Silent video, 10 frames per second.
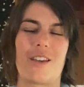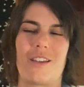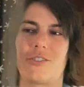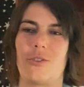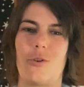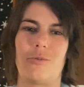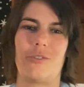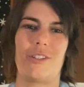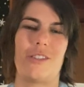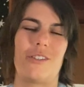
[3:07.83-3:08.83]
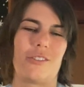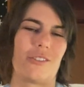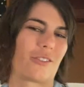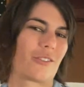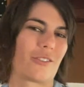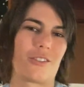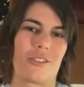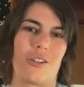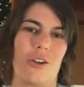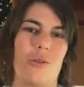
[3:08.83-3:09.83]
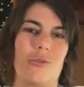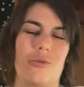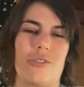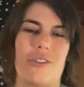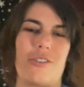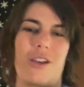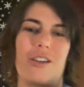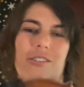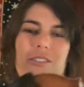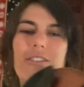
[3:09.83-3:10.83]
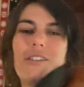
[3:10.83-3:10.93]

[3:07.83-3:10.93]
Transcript: So hopefully this is helpful for you guys.